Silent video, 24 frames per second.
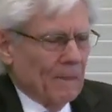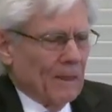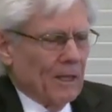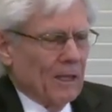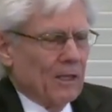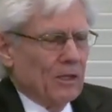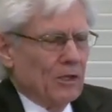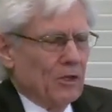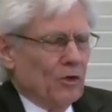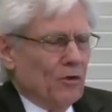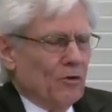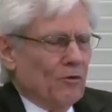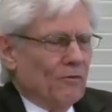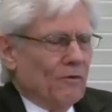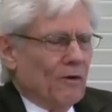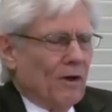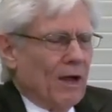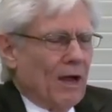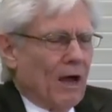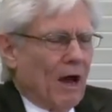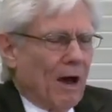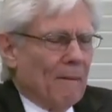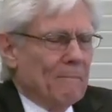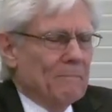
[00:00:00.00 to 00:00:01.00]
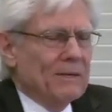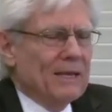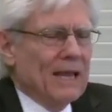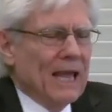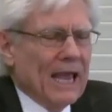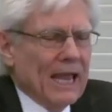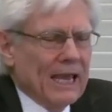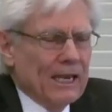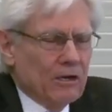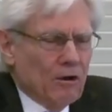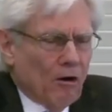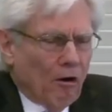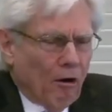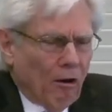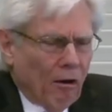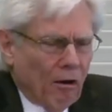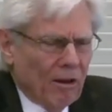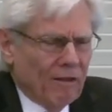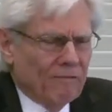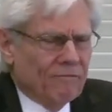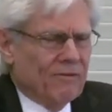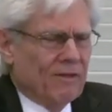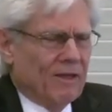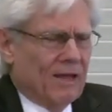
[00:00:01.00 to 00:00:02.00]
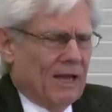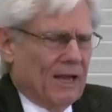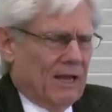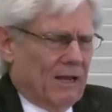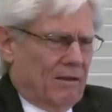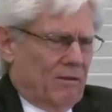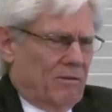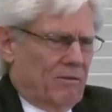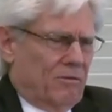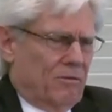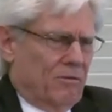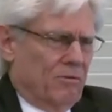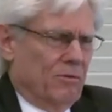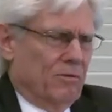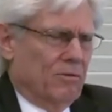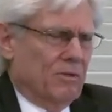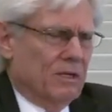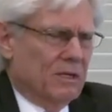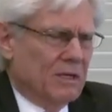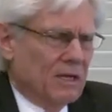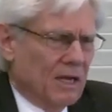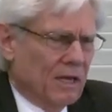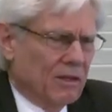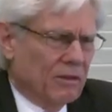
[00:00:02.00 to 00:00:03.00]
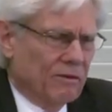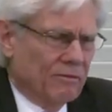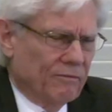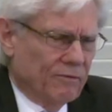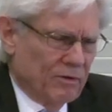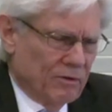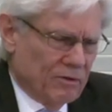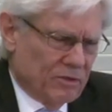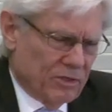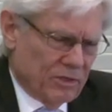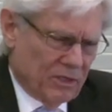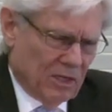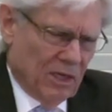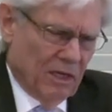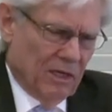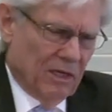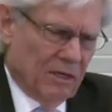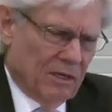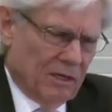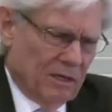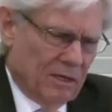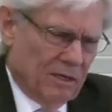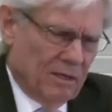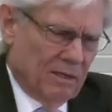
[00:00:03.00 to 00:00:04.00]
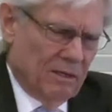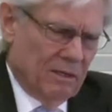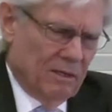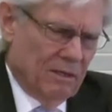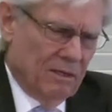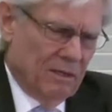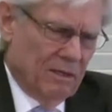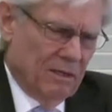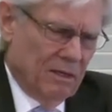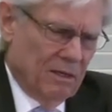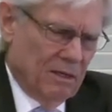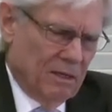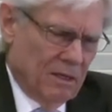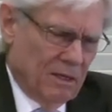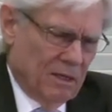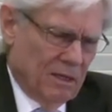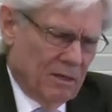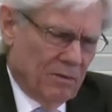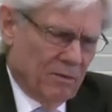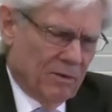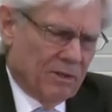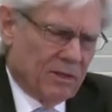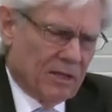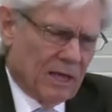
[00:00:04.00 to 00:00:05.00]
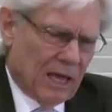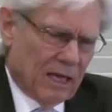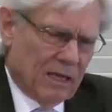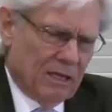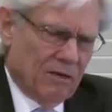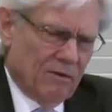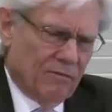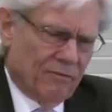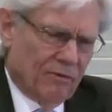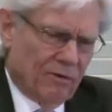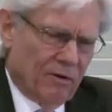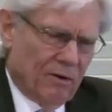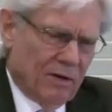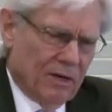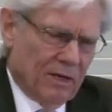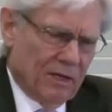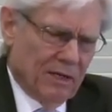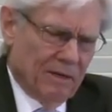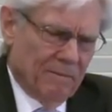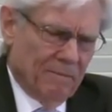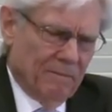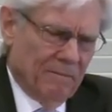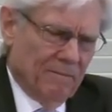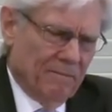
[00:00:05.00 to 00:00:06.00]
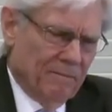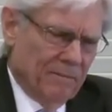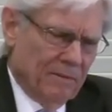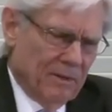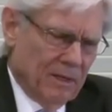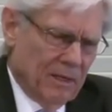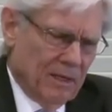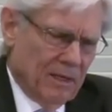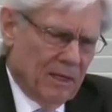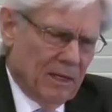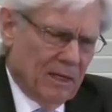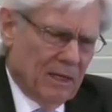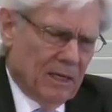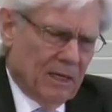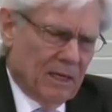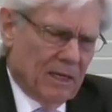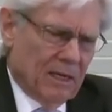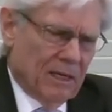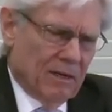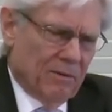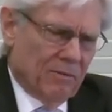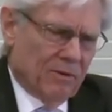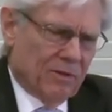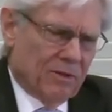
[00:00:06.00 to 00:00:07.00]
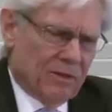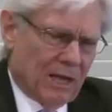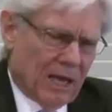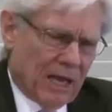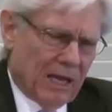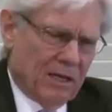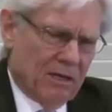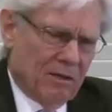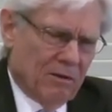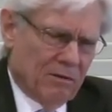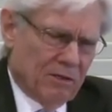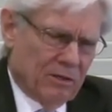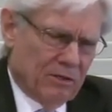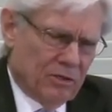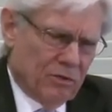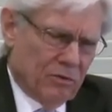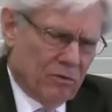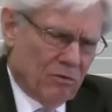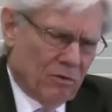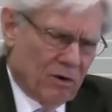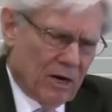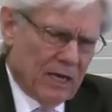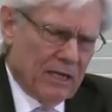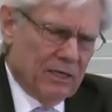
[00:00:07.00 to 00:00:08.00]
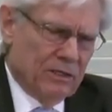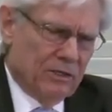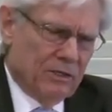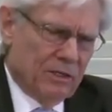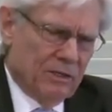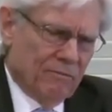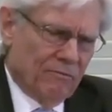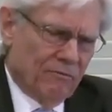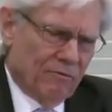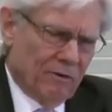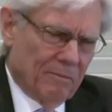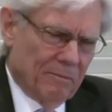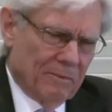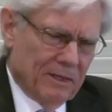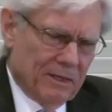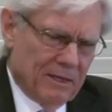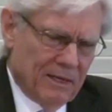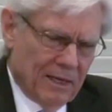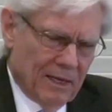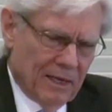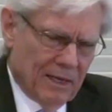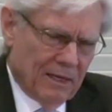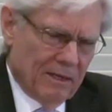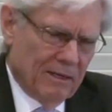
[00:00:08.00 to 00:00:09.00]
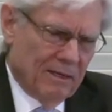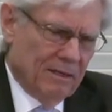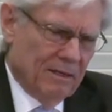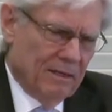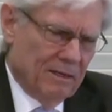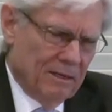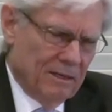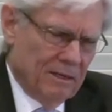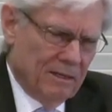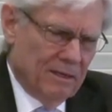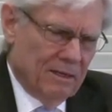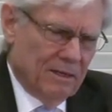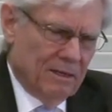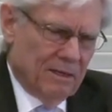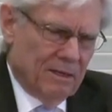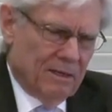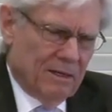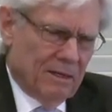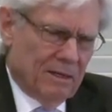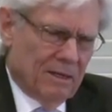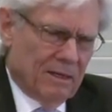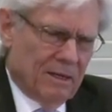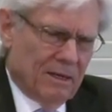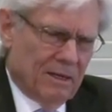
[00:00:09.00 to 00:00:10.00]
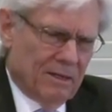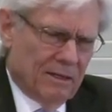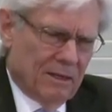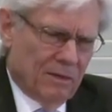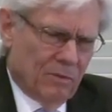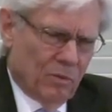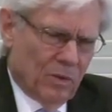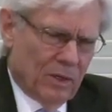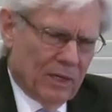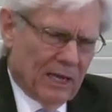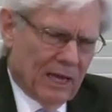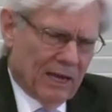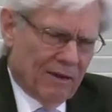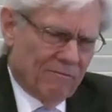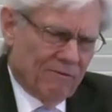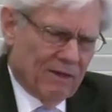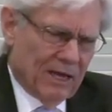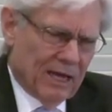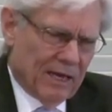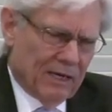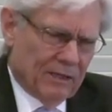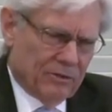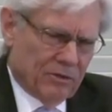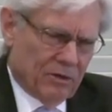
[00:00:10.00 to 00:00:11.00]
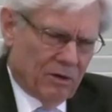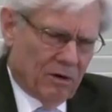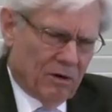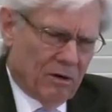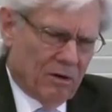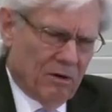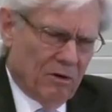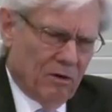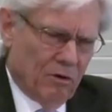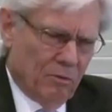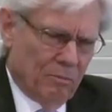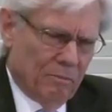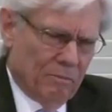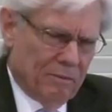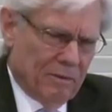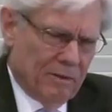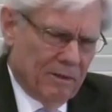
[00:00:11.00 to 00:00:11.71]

You've obtained all of that through the death of your son. We thank you for him. We thank you that you raised him from the dead and that we have that as our hope.